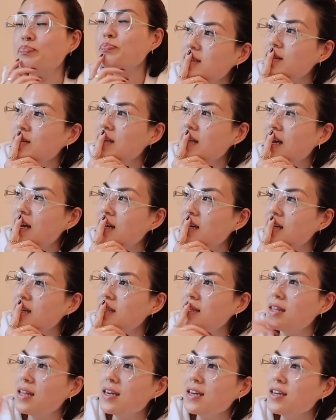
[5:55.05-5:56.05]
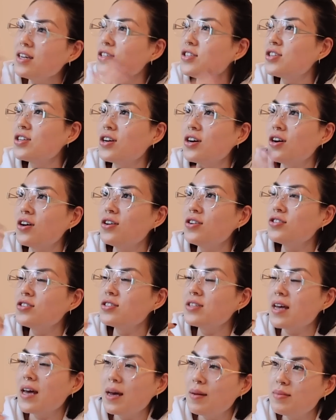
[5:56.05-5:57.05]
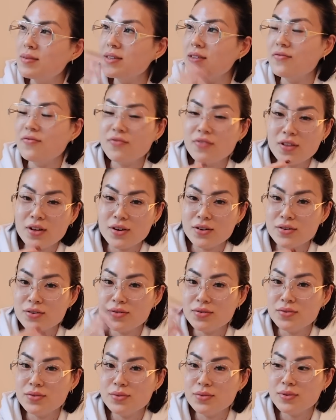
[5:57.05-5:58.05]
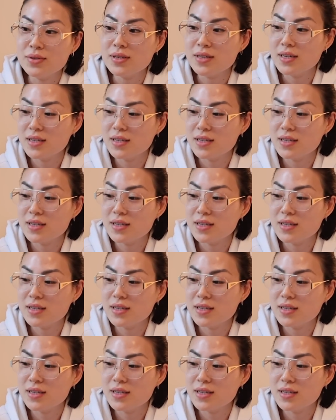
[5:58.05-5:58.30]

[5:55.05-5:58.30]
So yeah, I think it's all just ebbs and flows.